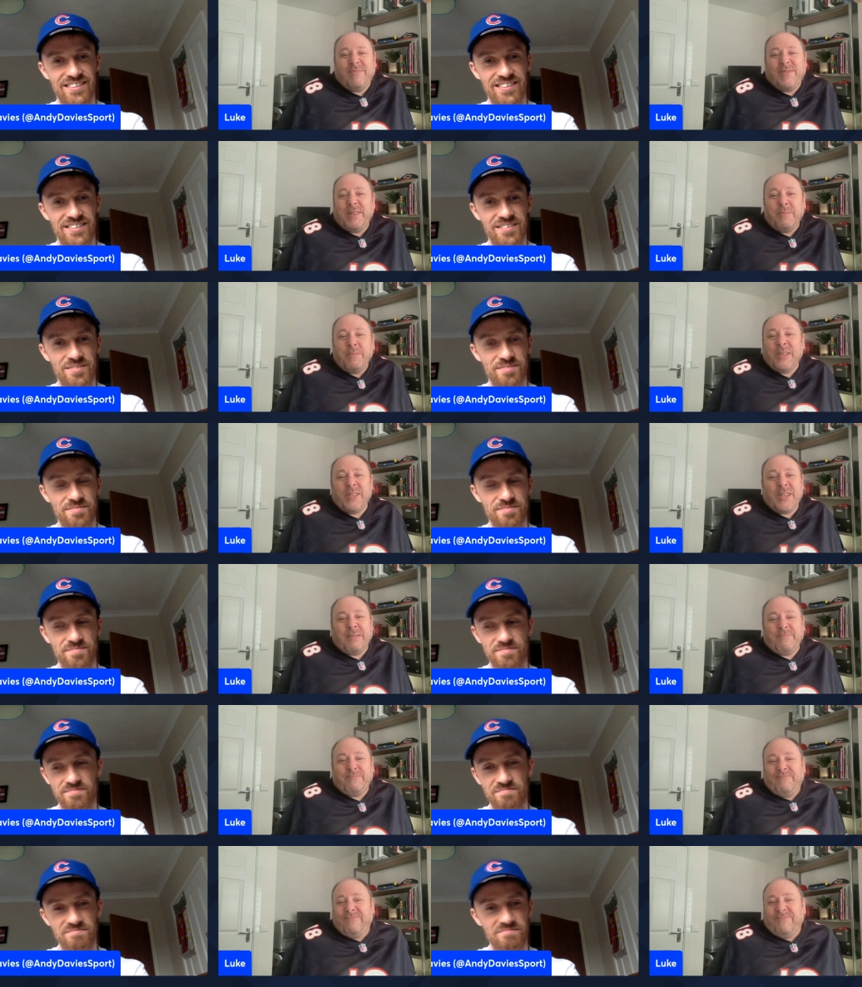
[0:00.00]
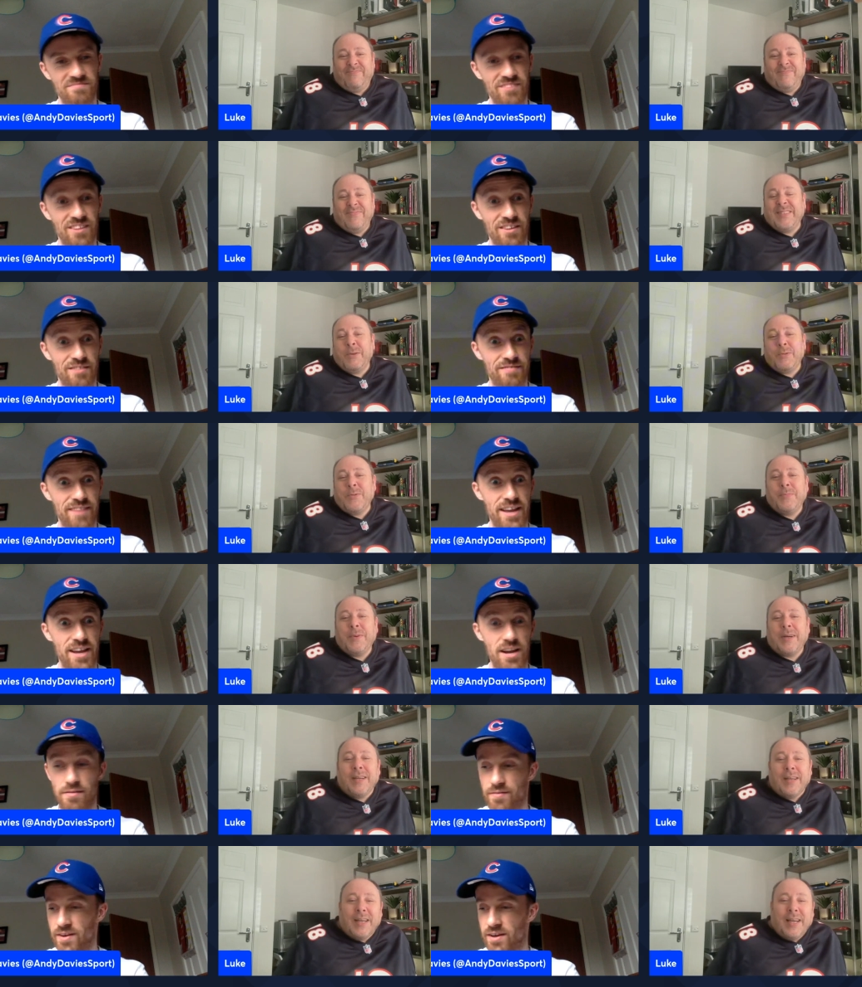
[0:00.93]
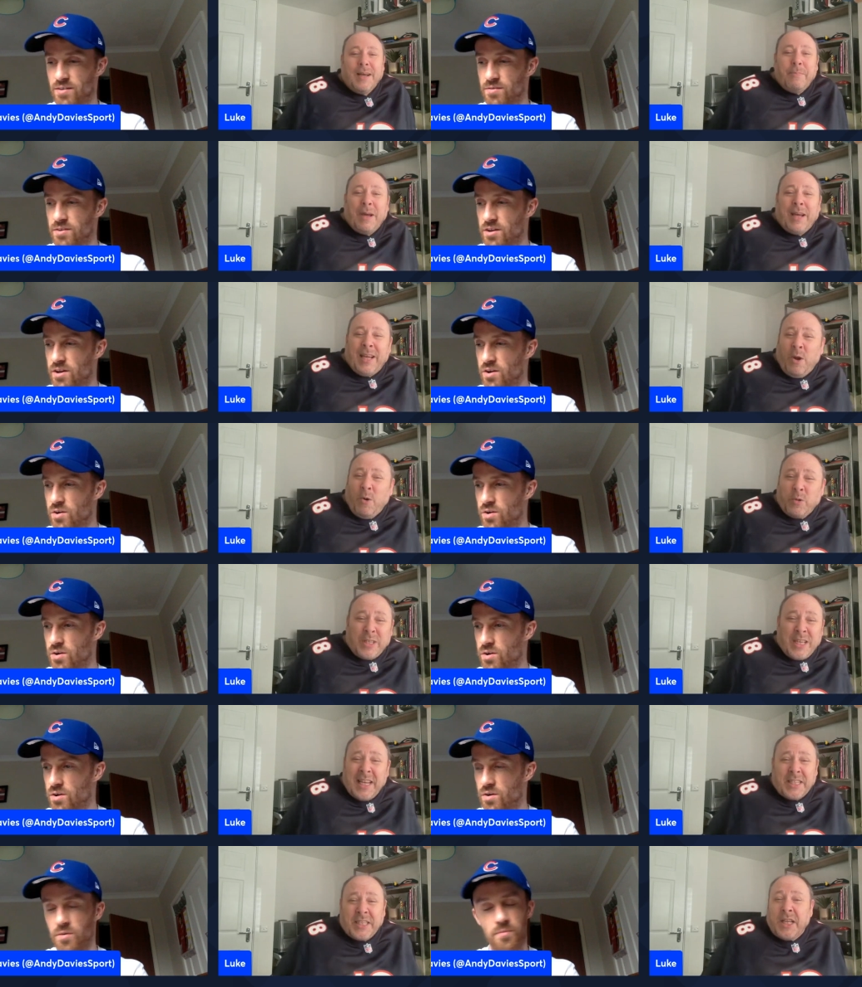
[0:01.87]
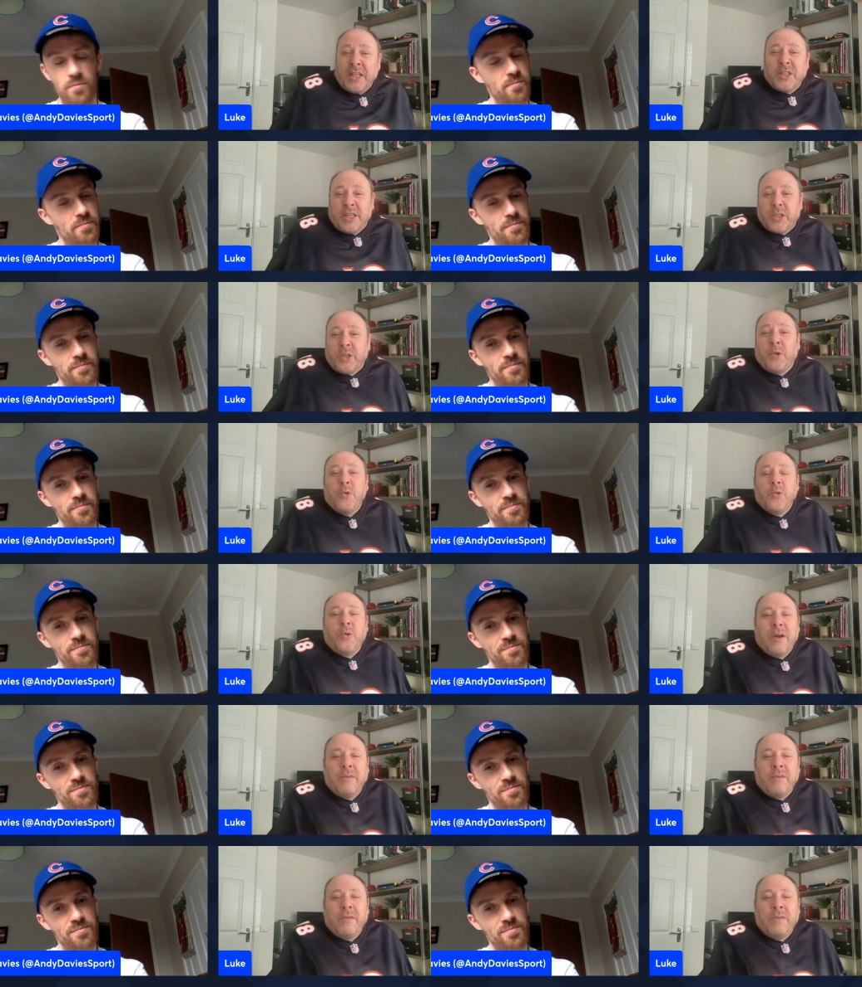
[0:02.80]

Speaker 1: Simple as that you know. But, in all seriousness, it's true though.